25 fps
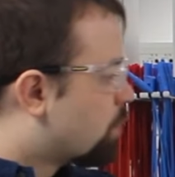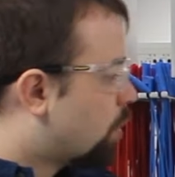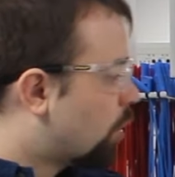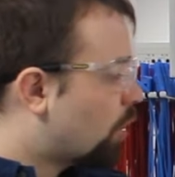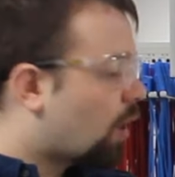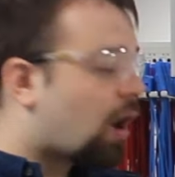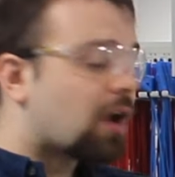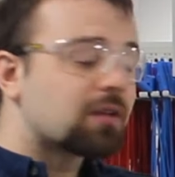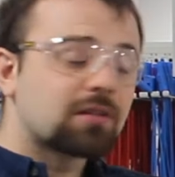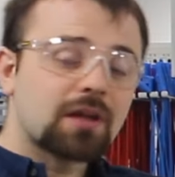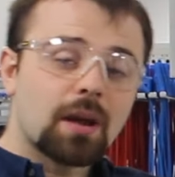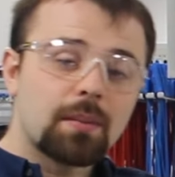
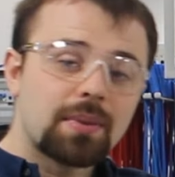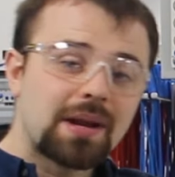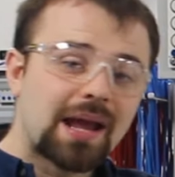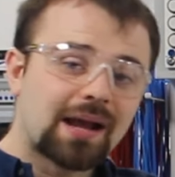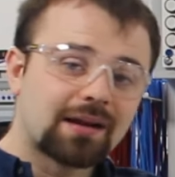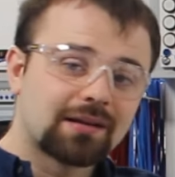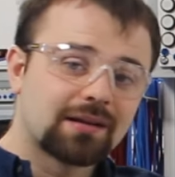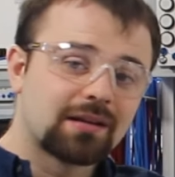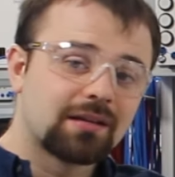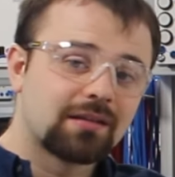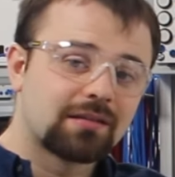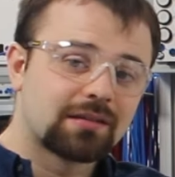put our
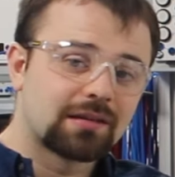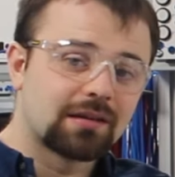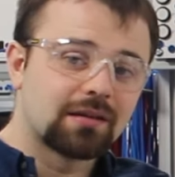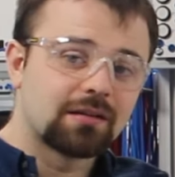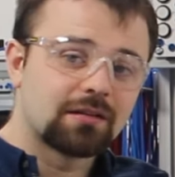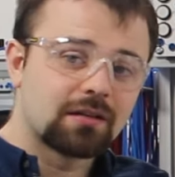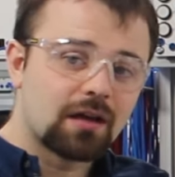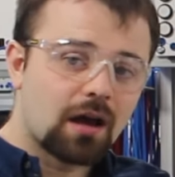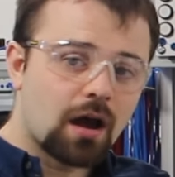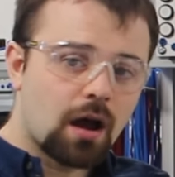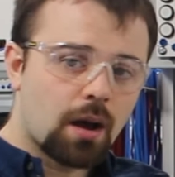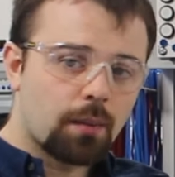double-acting
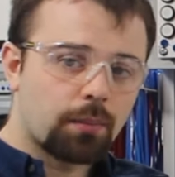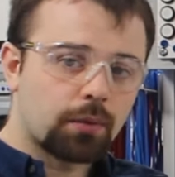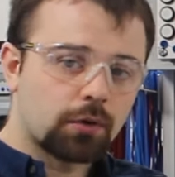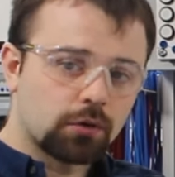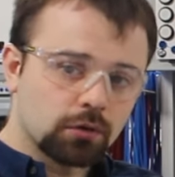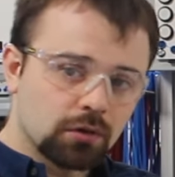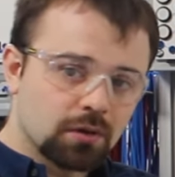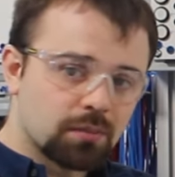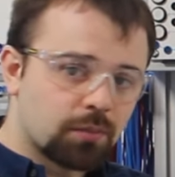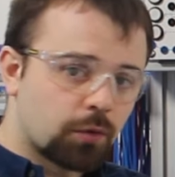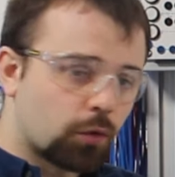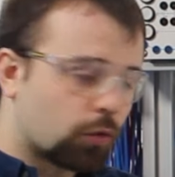cylinder up
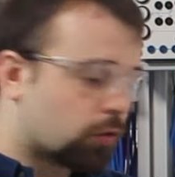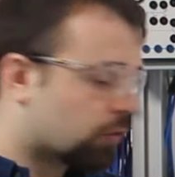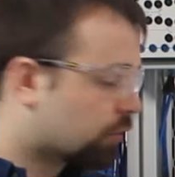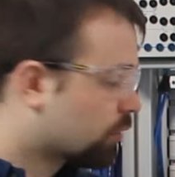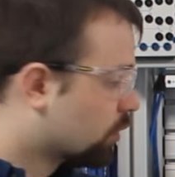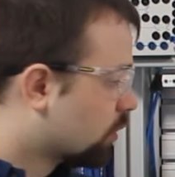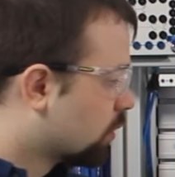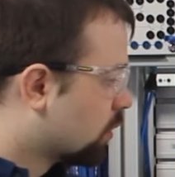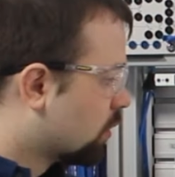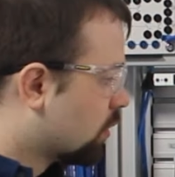on the board.